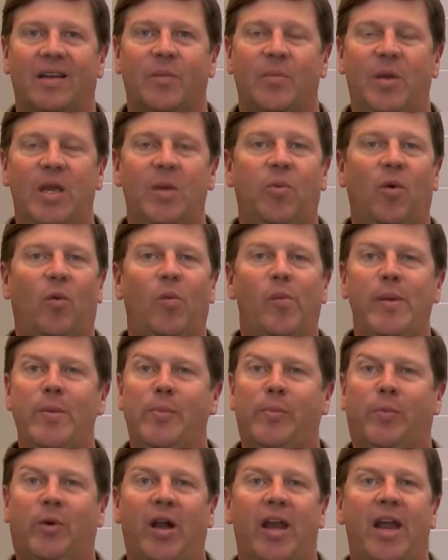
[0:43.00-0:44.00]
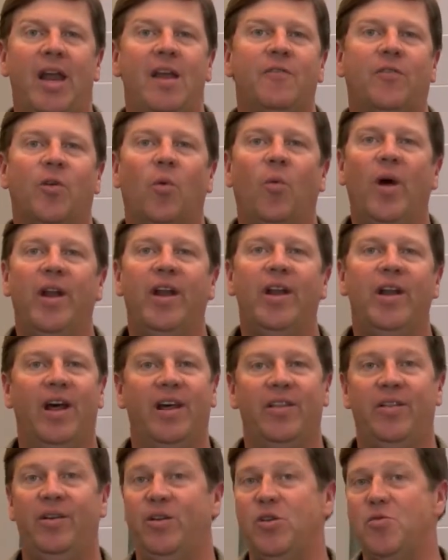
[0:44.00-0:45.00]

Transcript: People will be praying for one another.